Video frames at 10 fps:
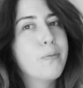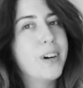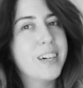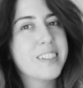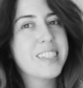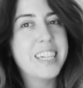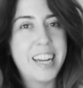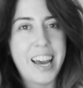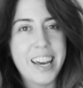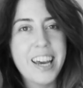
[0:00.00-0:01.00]
Well,
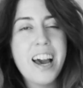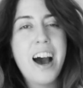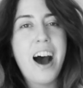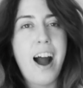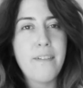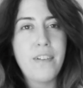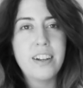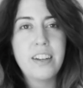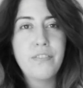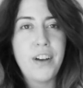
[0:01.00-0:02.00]
today I
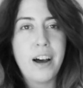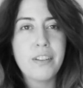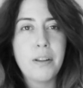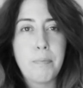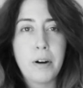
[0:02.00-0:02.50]
finally found the